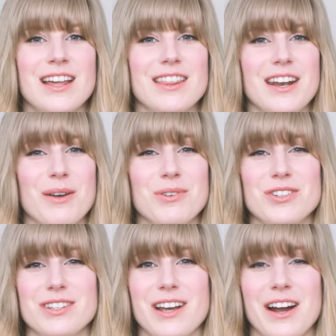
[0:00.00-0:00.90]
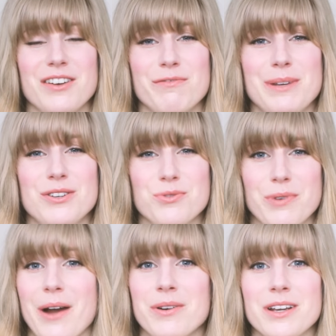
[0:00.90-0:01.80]
then I would just kind of be
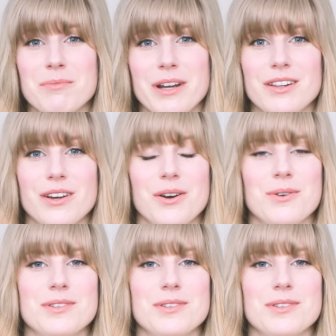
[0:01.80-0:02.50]
drowning in my clothes,